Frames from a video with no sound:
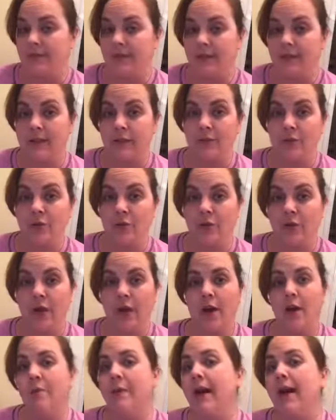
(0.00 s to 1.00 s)
And then if you want to
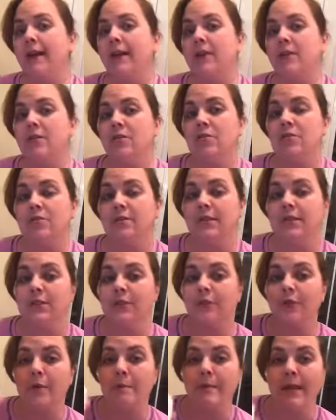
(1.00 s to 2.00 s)
go back and use these
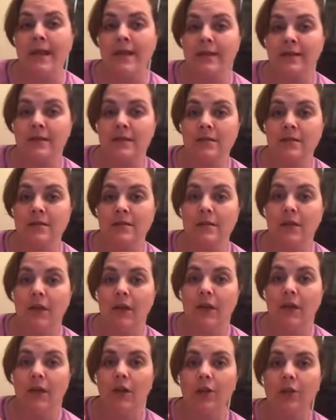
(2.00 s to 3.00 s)
for maintenance,
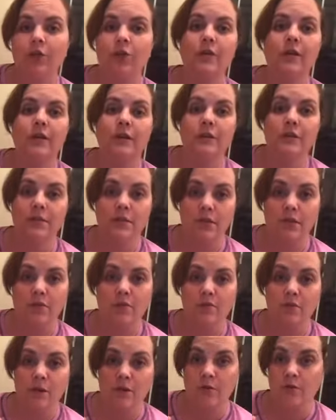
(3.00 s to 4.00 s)
you can
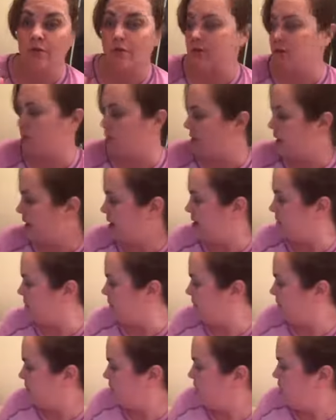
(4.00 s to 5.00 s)
continue those, okay?
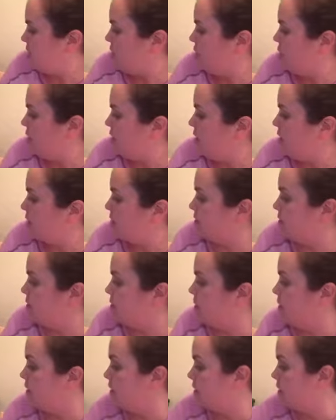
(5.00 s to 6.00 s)
You can also
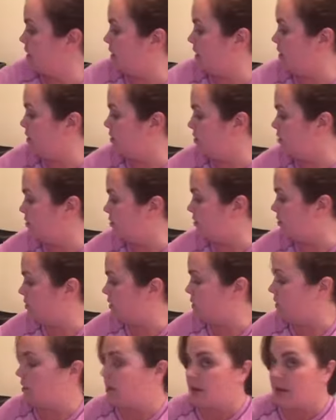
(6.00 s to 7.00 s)
continue
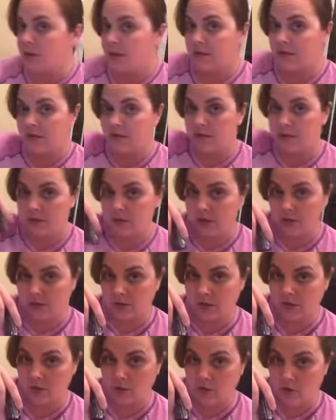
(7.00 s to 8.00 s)
the
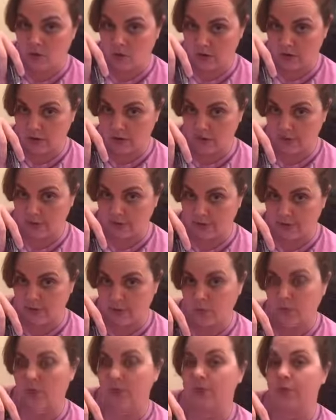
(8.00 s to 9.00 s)
Zendocrine oil if
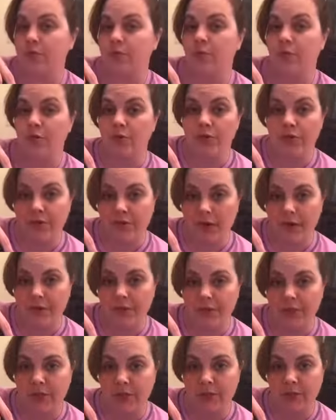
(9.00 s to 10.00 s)
you want to, or the
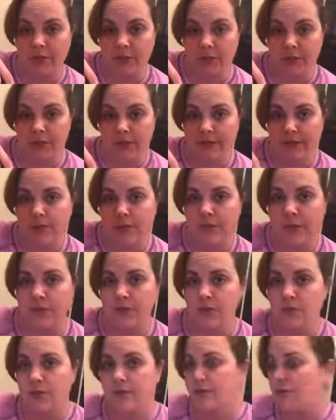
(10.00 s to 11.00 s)
soft gels, whichever is
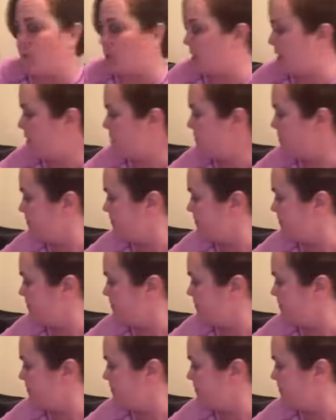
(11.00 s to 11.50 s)
easier for you.